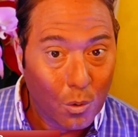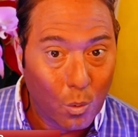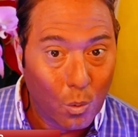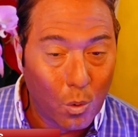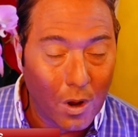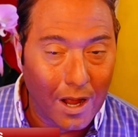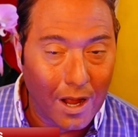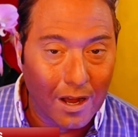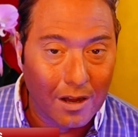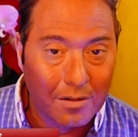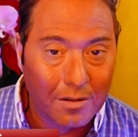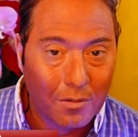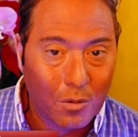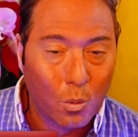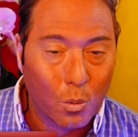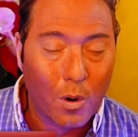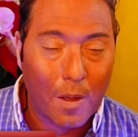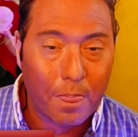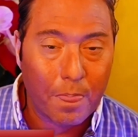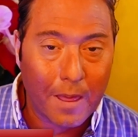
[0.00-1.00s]
Well,
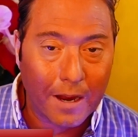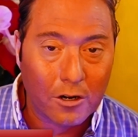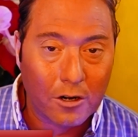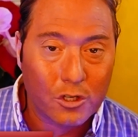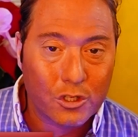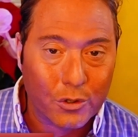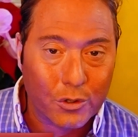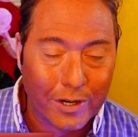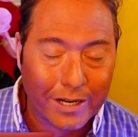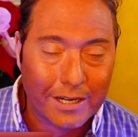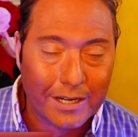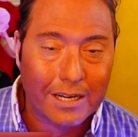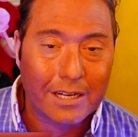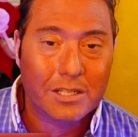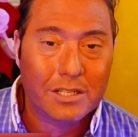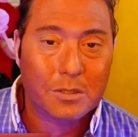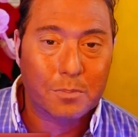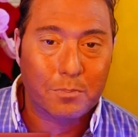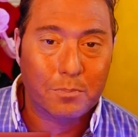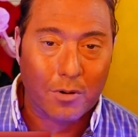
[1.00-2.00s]
what they're doing
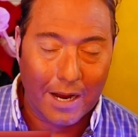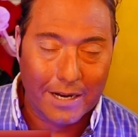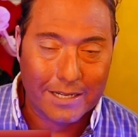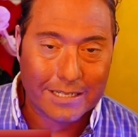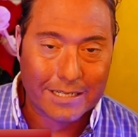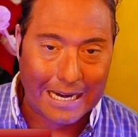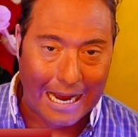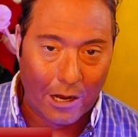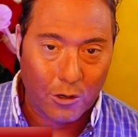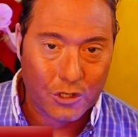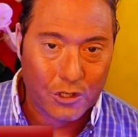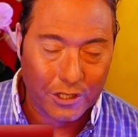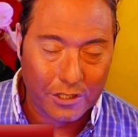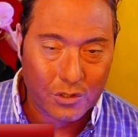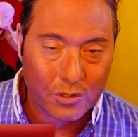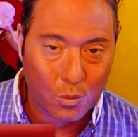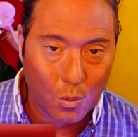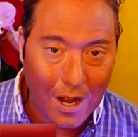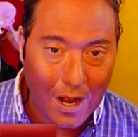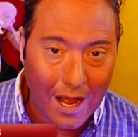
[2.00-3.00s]
is price
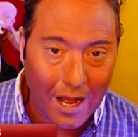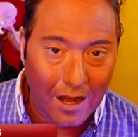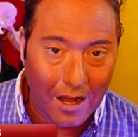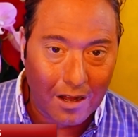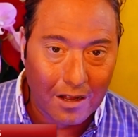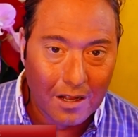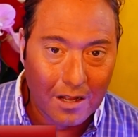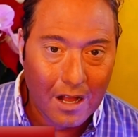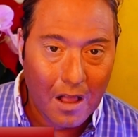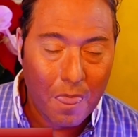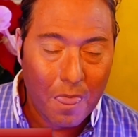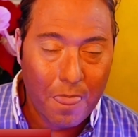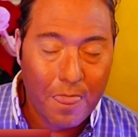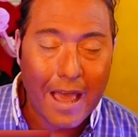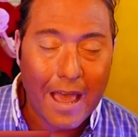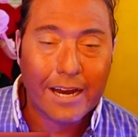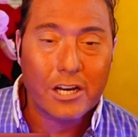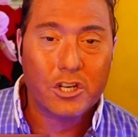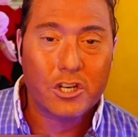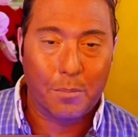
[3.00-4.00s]
gouging as well.
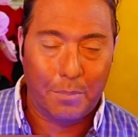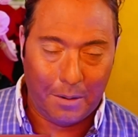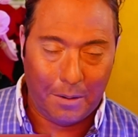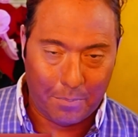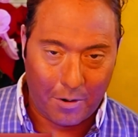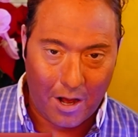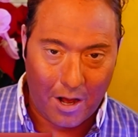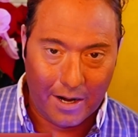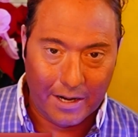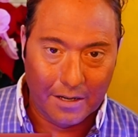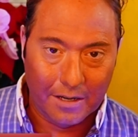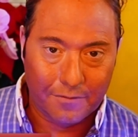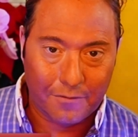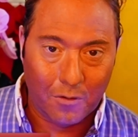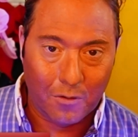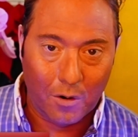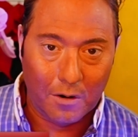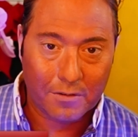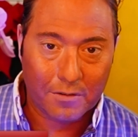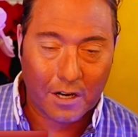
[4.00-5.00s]
They should be brought in
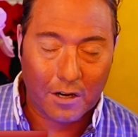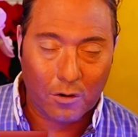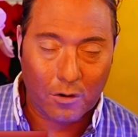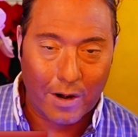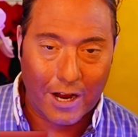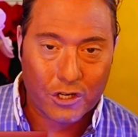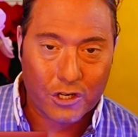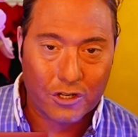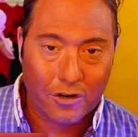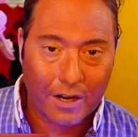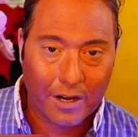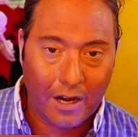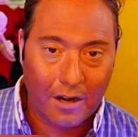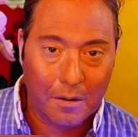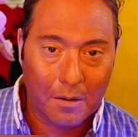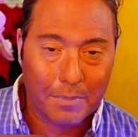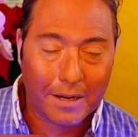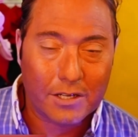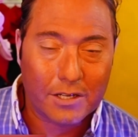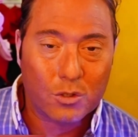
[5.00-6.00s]
for a congressional
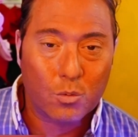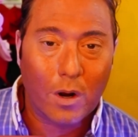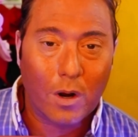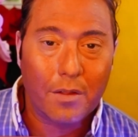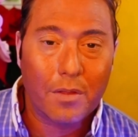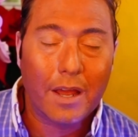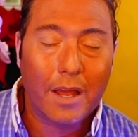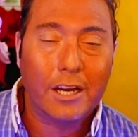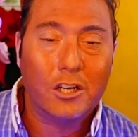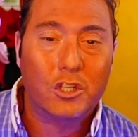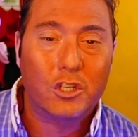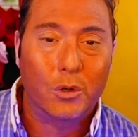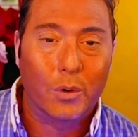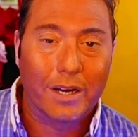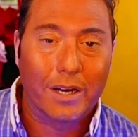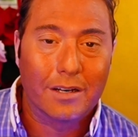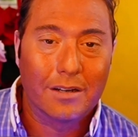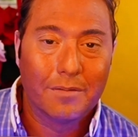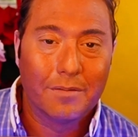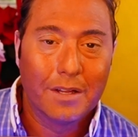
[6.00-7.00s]
hearing because what are they
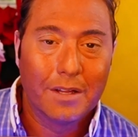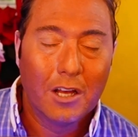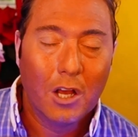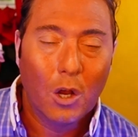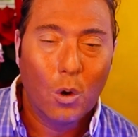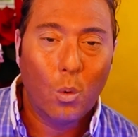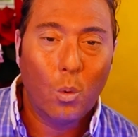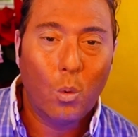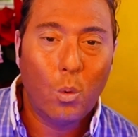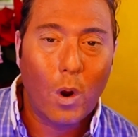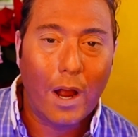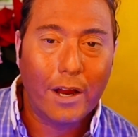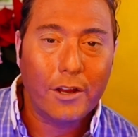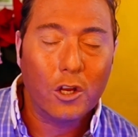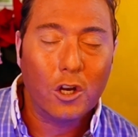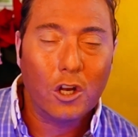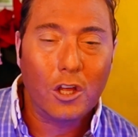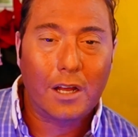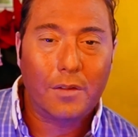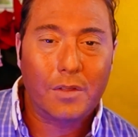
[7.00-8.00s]
doing?
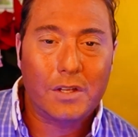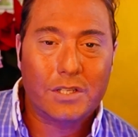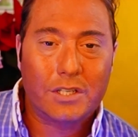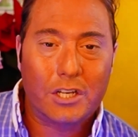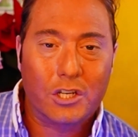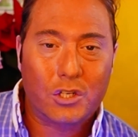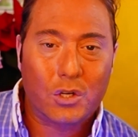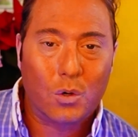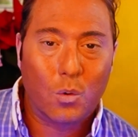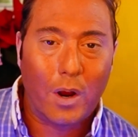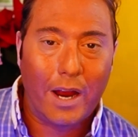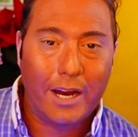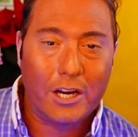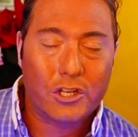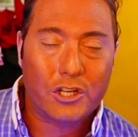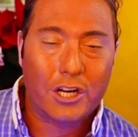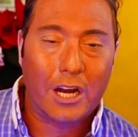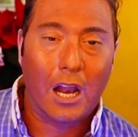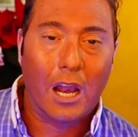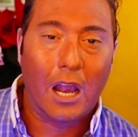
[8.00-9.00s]
When you look at the
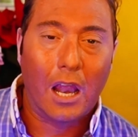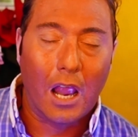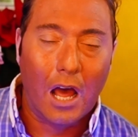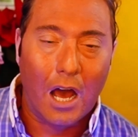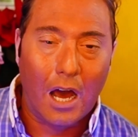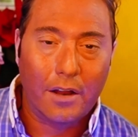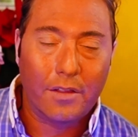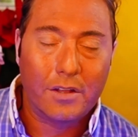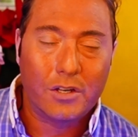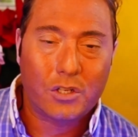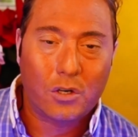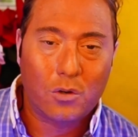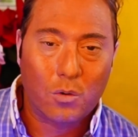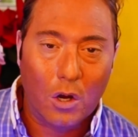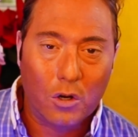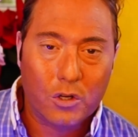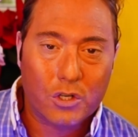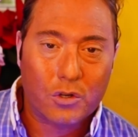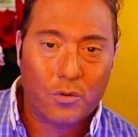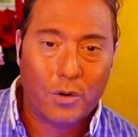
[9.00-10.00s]
situation, a lot of these
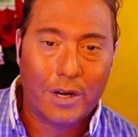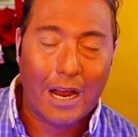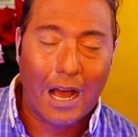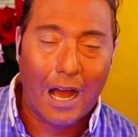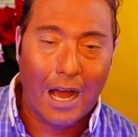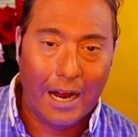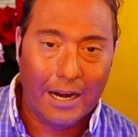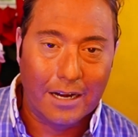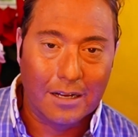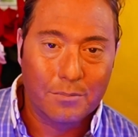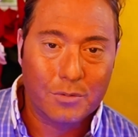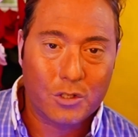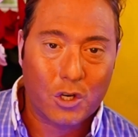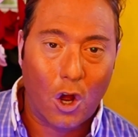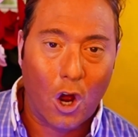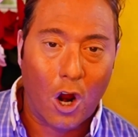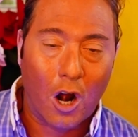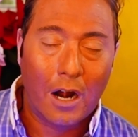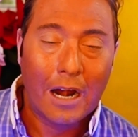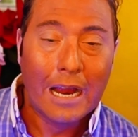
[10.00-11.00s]
grocery
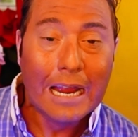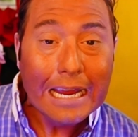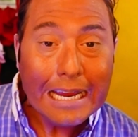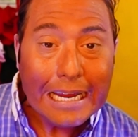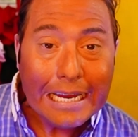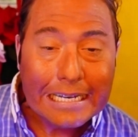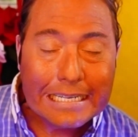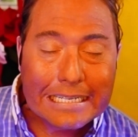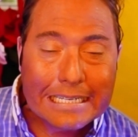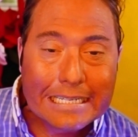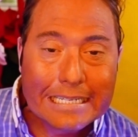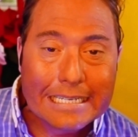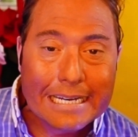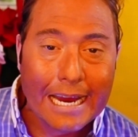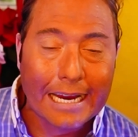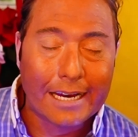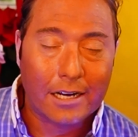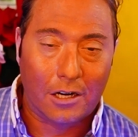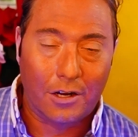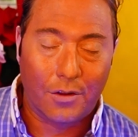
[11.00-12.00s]
items are
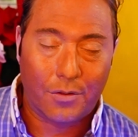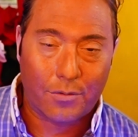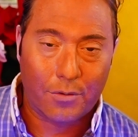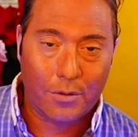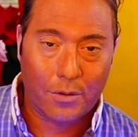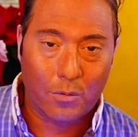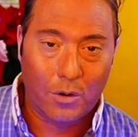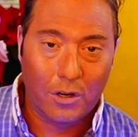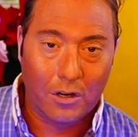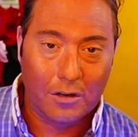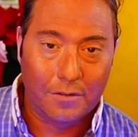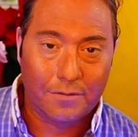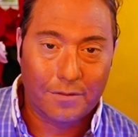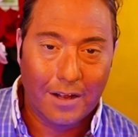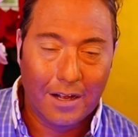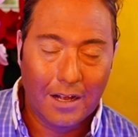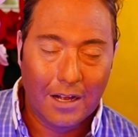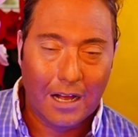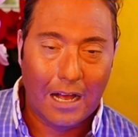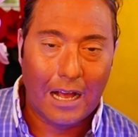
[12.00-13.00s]
insanely through the
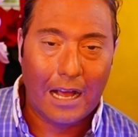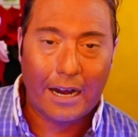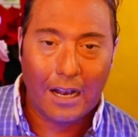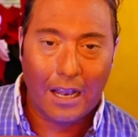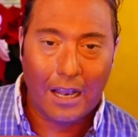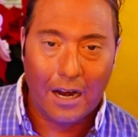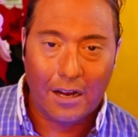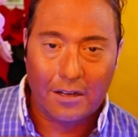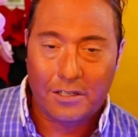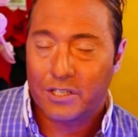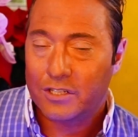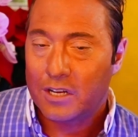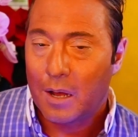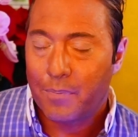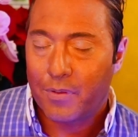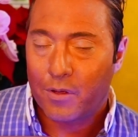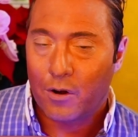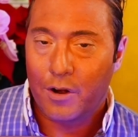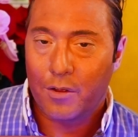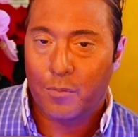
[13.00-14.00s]
roof. A head of lettuce is
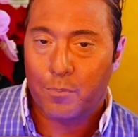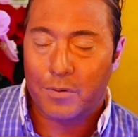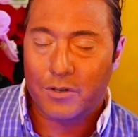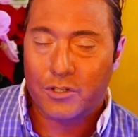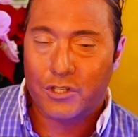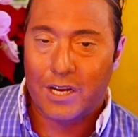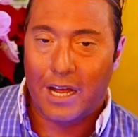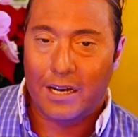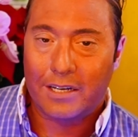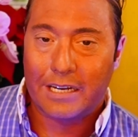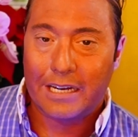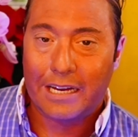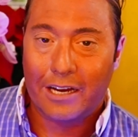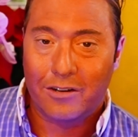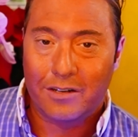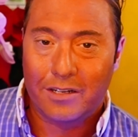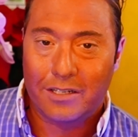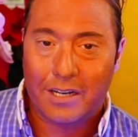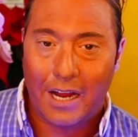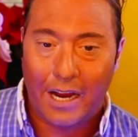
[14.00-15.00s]
up 30%
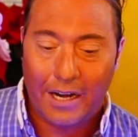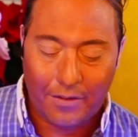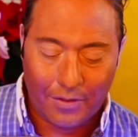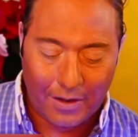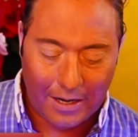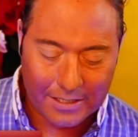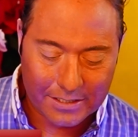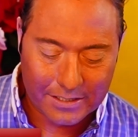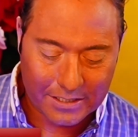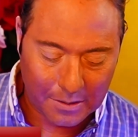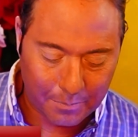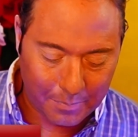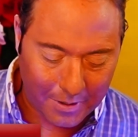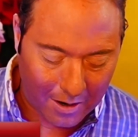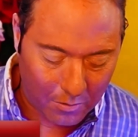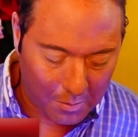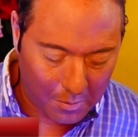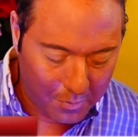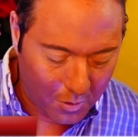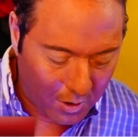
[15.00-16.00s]
year to date on the latest
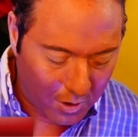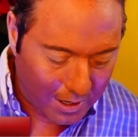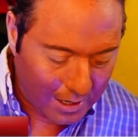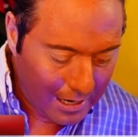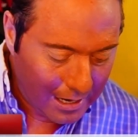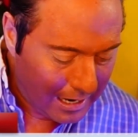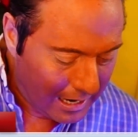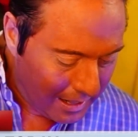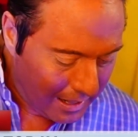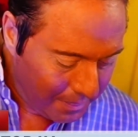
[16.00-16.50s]
CPI report.